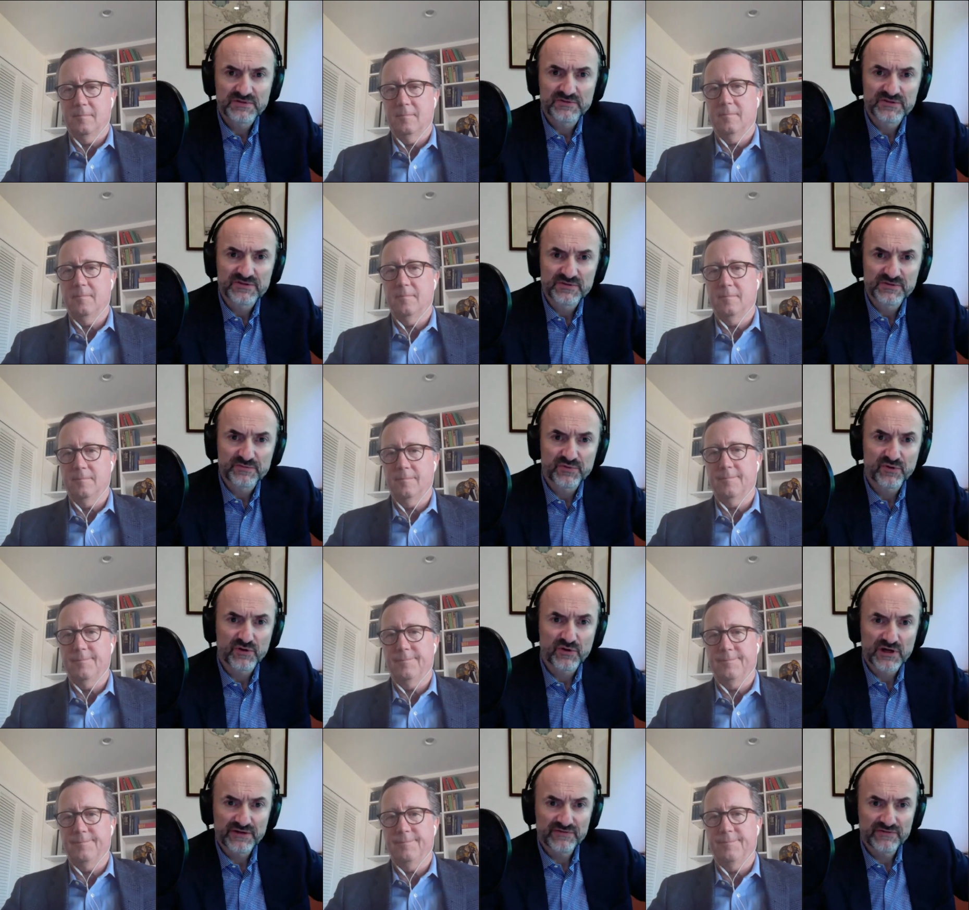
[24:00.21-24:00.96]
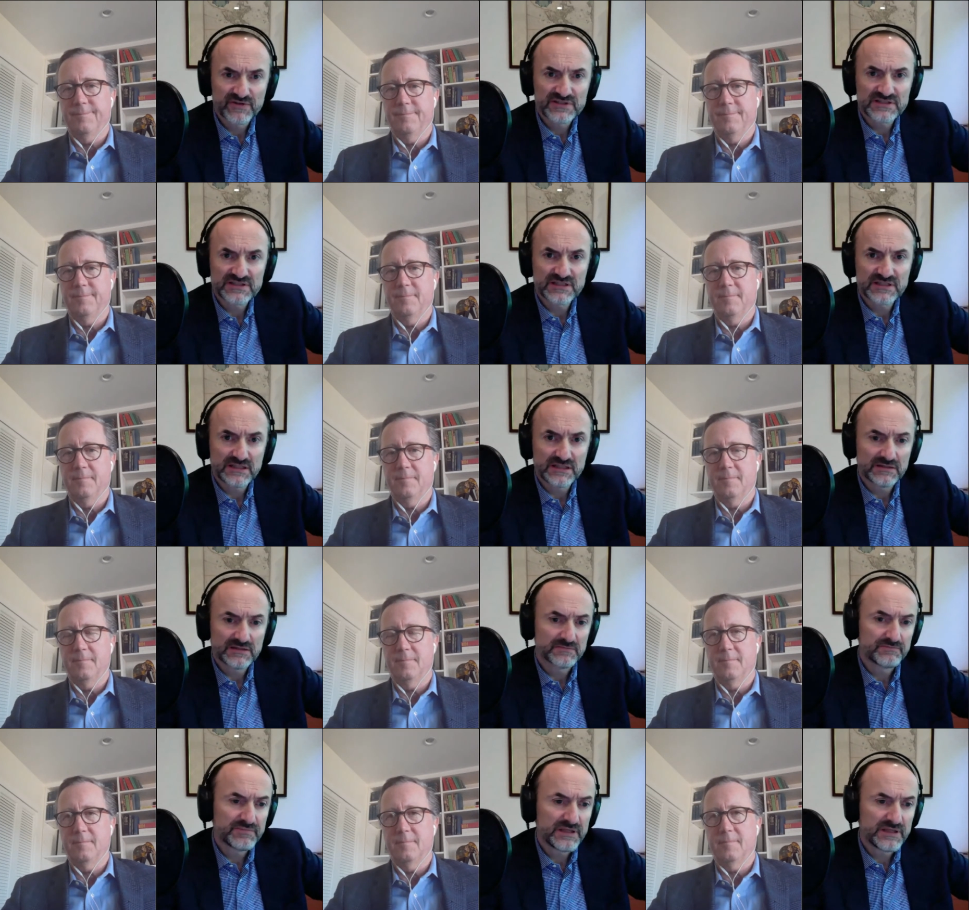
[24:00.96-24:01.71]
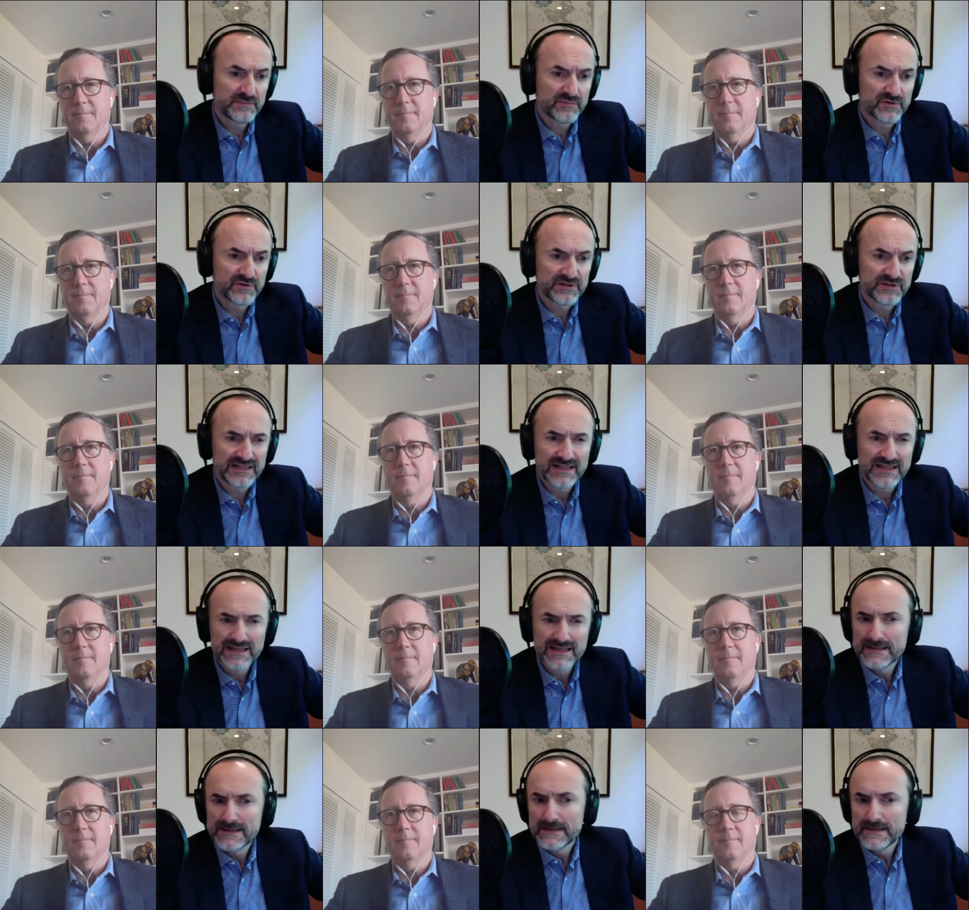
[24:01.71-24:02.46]
Speaker 1: of support have you seen people need?
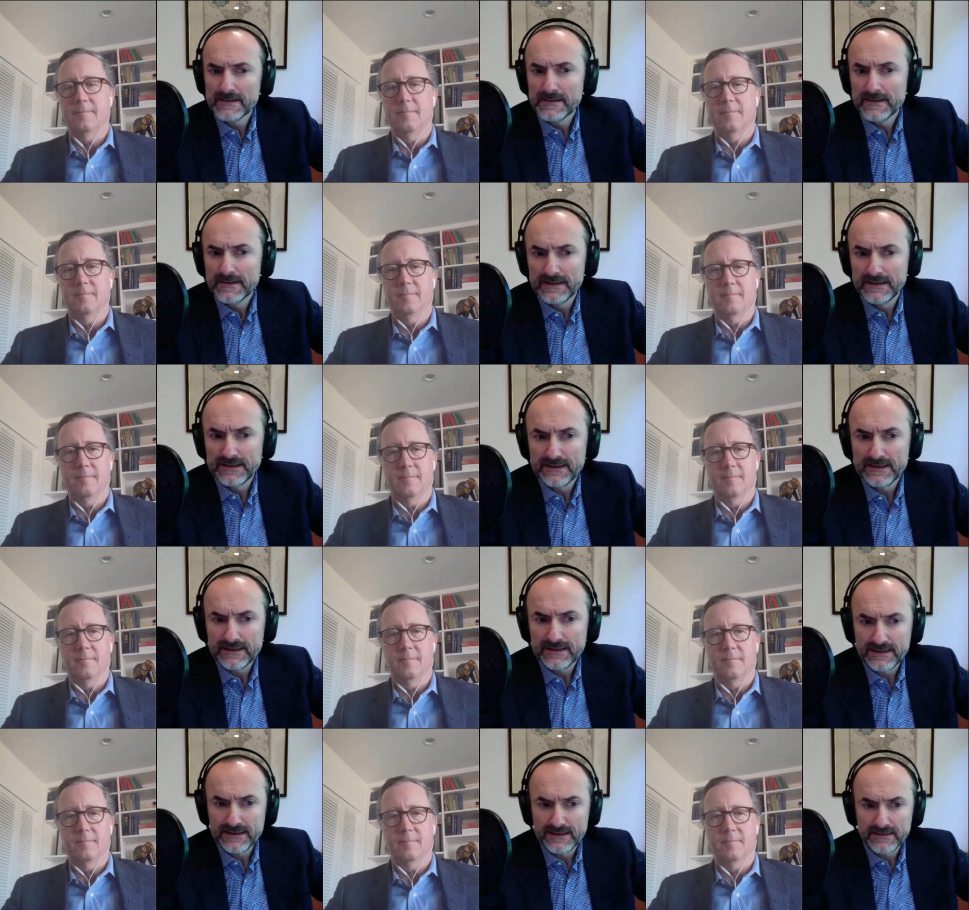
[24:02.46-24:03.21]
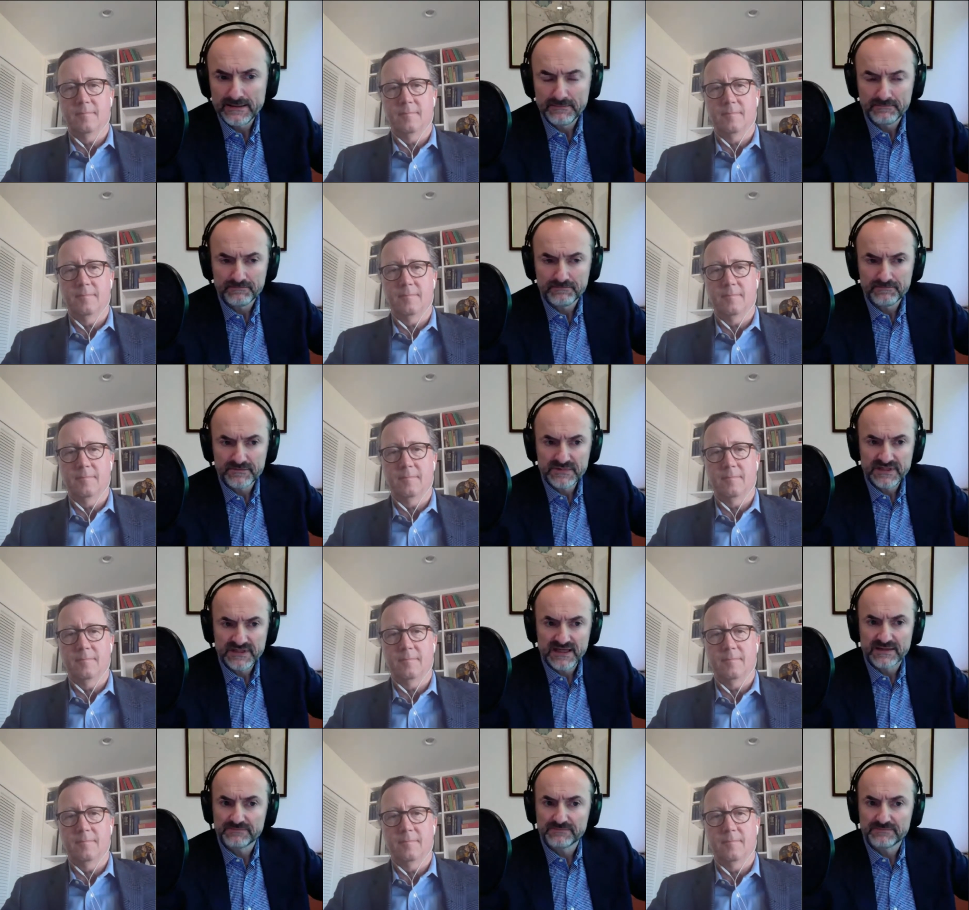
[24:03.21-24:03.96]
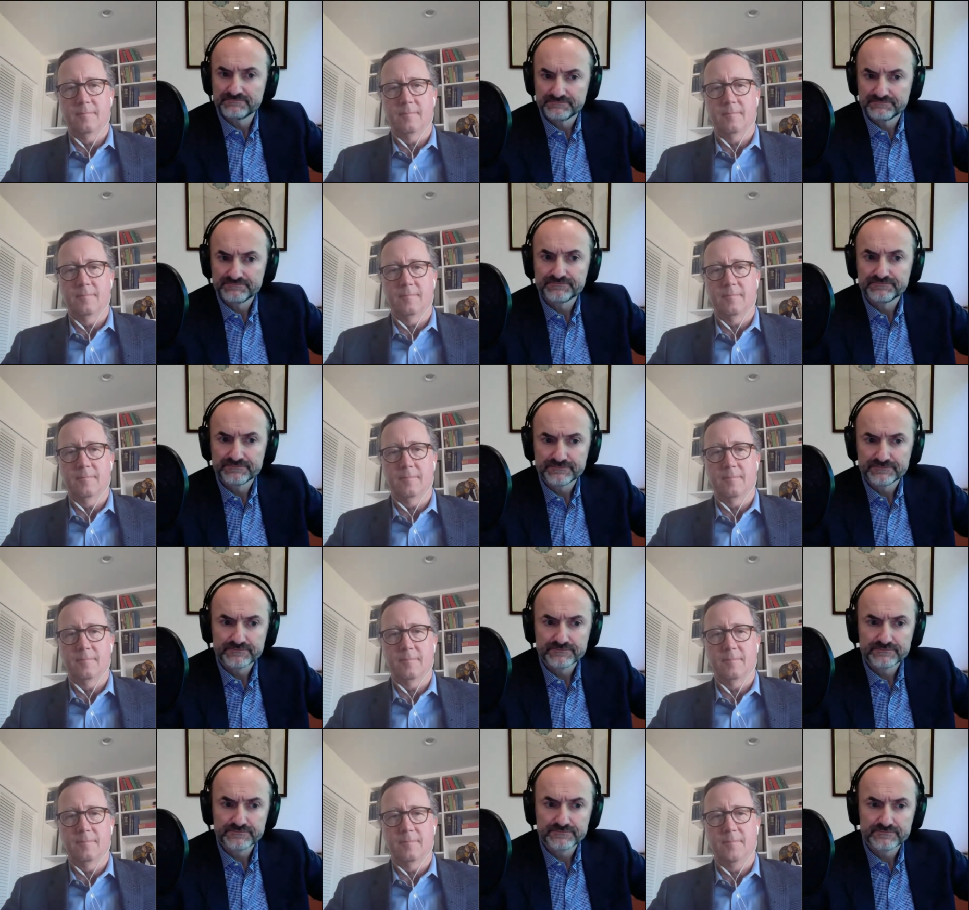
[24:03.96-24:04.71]
Uh, yeah.
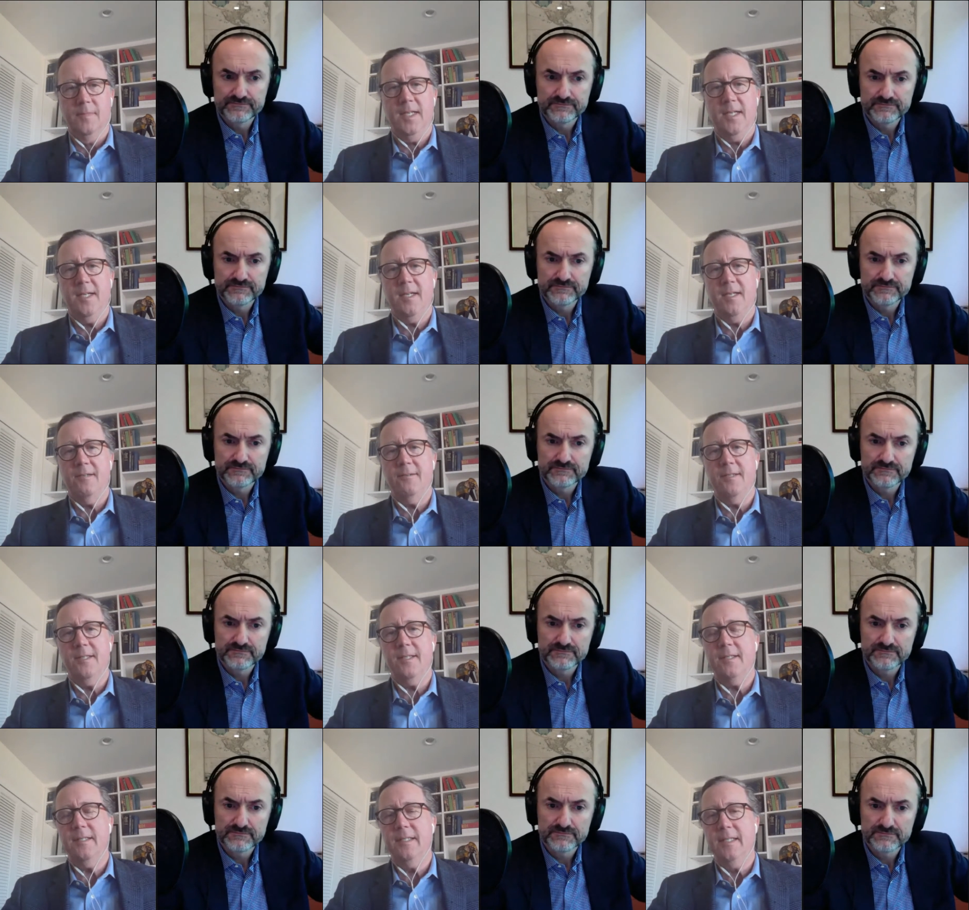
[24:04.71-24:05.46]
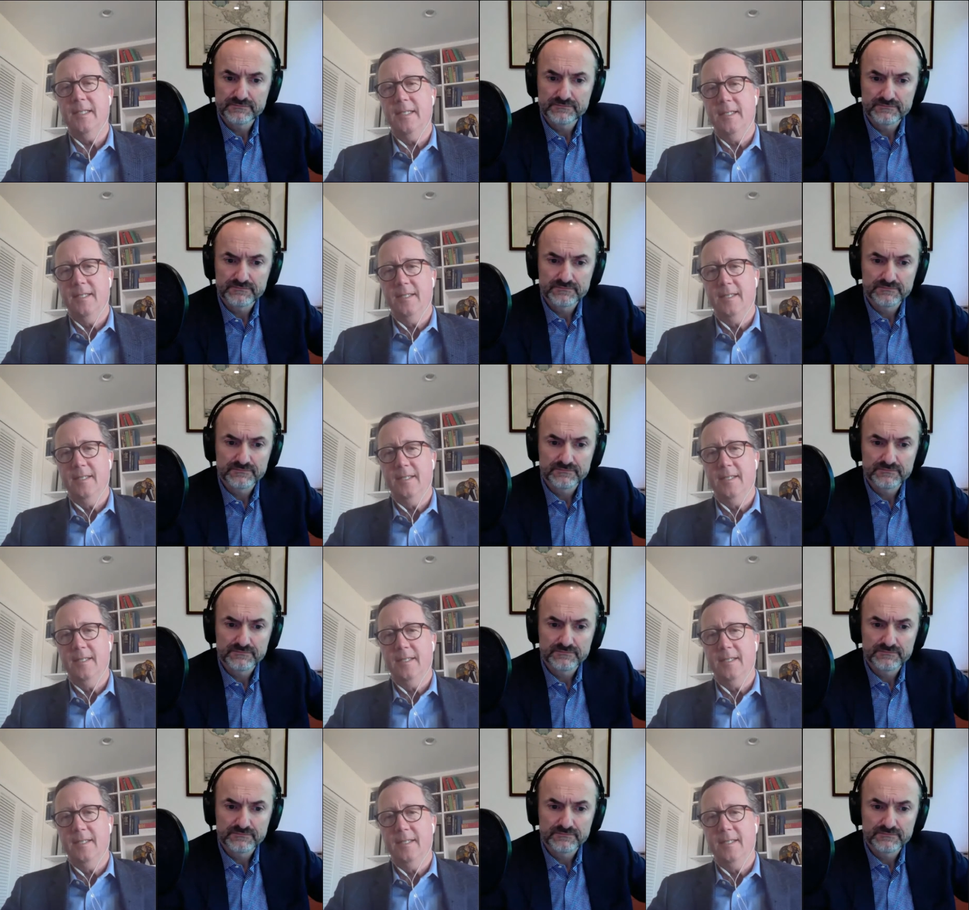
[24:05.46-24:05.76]
Speaker 2: Yeah. Well,